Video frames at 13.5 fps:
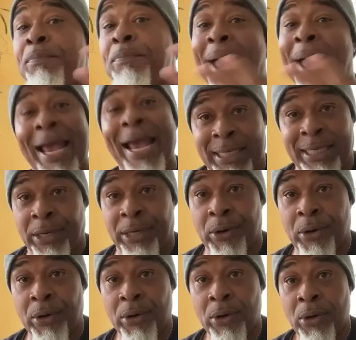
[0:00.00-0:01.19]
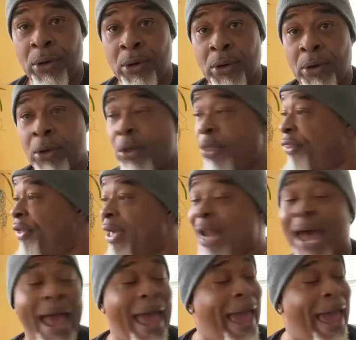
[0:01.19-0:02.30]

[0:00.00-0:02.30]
back here that I